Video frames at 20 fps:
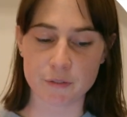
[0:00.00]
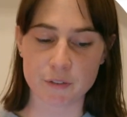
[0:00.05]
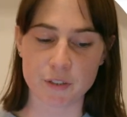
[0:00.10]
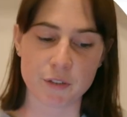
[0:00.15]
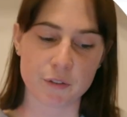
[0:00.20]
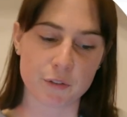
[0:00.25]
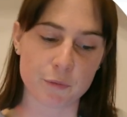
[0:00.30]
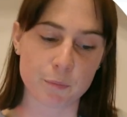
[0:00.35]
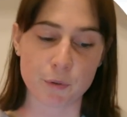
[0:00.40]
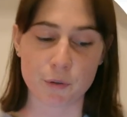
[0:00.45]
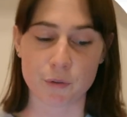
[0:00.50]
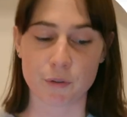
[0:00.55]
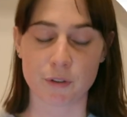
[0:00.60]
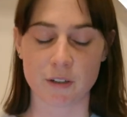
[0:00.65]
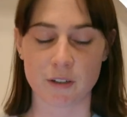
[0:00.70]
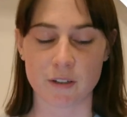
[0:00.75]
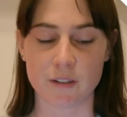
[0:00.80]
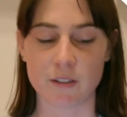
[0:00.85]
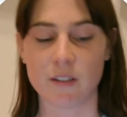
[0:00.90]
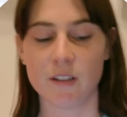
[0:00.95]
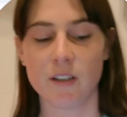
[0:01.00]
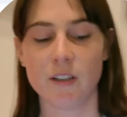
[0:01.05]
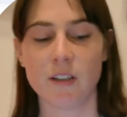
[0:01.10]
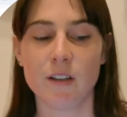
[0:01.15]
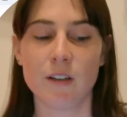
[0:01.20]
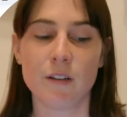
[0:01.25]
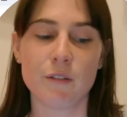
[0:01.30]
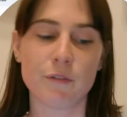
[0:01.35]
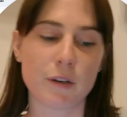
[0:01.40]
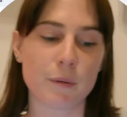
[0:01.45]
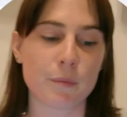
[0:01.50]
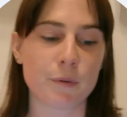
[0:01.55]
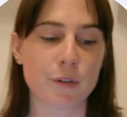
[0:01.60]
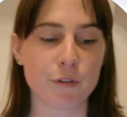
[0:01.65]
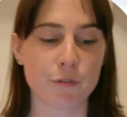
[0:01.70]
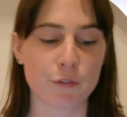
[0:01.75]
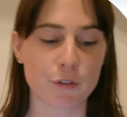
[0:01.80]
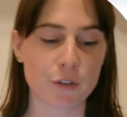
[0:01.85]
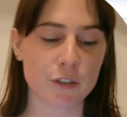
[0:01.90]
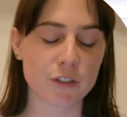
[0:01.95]
He was born on February
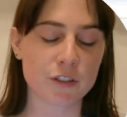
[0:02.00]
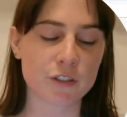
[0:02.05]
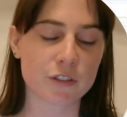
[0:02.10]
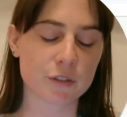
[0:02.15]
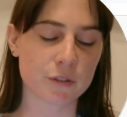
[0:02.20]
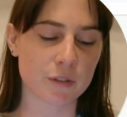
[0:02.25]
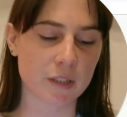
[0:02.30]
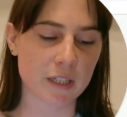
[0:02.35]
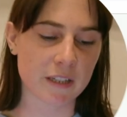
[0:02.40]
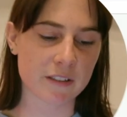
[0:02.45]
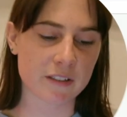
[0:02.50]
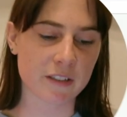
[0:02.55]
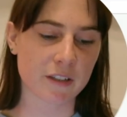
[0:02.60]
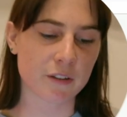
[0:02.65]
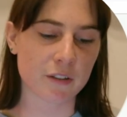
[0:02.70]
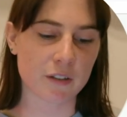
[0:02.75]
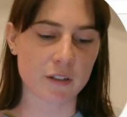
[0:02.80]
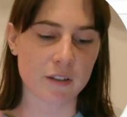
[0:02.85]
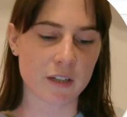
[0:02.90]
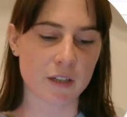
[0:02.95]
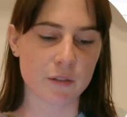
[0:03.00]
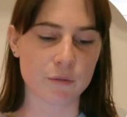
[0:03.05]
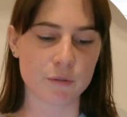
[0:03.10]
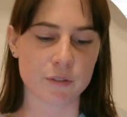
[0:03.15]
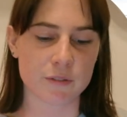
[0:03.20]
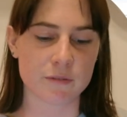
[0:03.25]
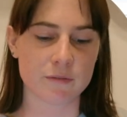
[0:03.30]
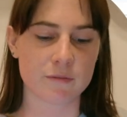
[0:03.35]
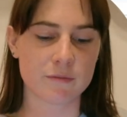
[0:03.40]
1st, so I guess I thought I would